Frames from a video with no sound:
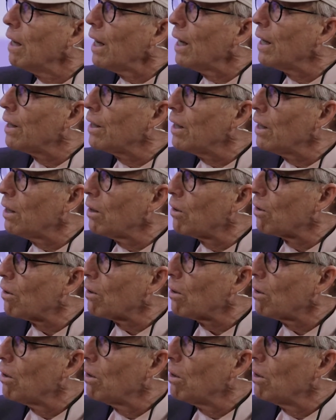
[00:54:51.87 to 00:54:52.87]
And
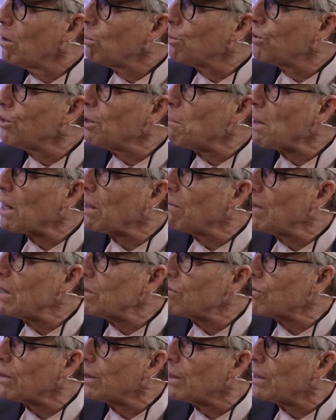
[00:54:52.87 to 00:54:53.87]
here was the amount of
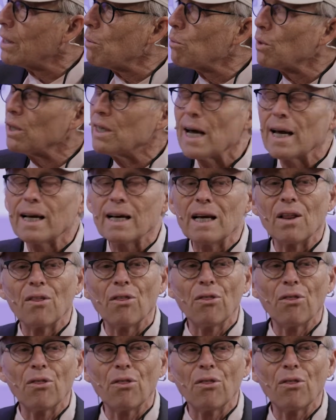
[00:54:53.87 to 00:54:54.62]
insulin. They were taking